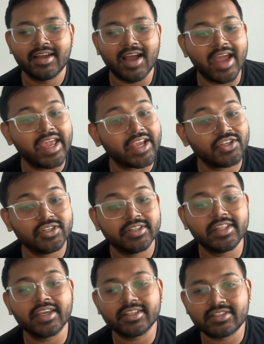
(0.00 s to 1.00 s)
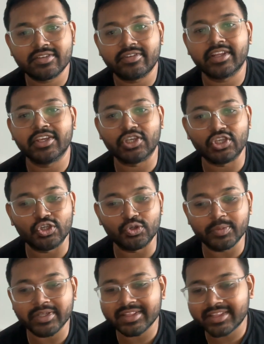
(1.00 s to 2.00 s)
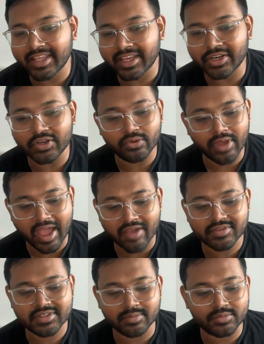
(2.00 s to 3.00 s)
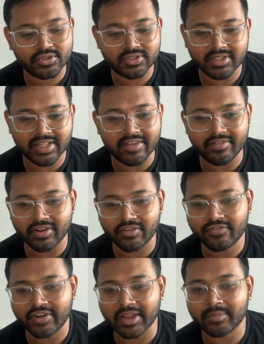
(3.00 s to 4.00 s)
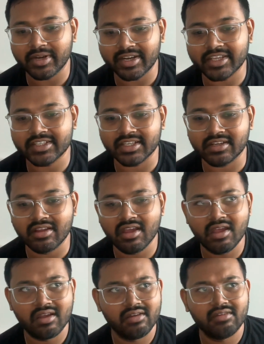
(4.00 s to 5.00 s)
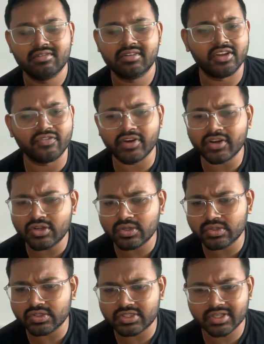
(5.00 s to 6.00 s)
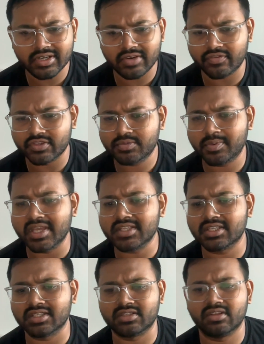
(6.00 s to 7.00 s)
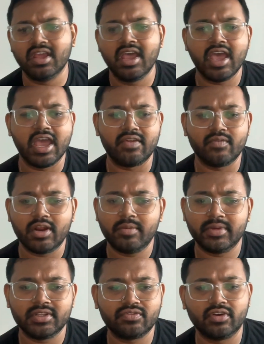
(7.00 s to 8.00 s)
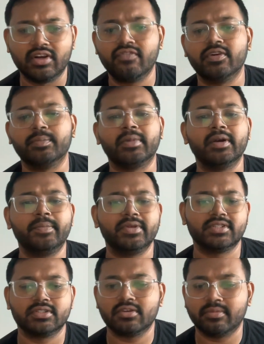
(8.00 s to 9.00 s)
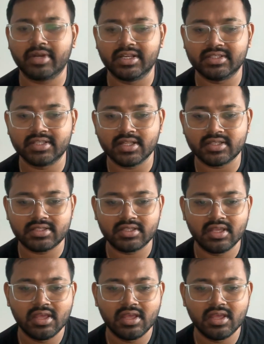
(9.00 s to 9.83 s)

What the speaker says: I actually think it's a very human thing to have some level of fragmentation. Different tools, different spaces, environments for different purposes or mindsets.